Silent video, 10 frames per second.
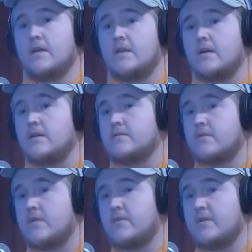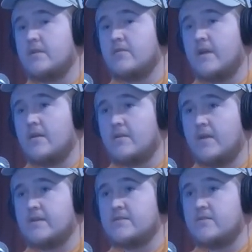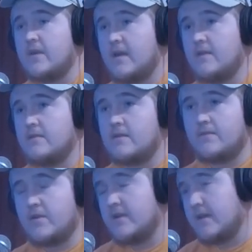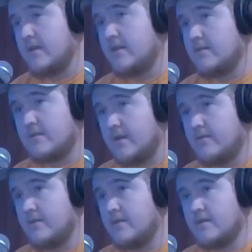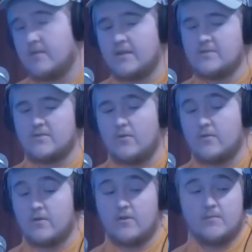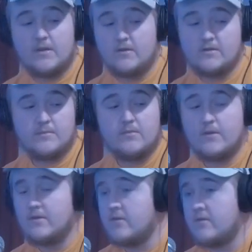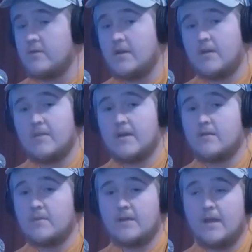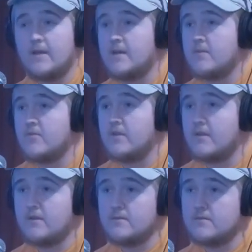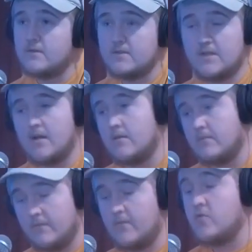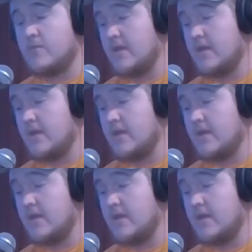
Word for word: and uh, try to put the deer down as fast as you can. If you're going to eat it, definitely. If you're not just a horn hunter, I mean, there's people out there that horn hunt. I'm not going to be hating on them or anything. Mm-hmm. It's not for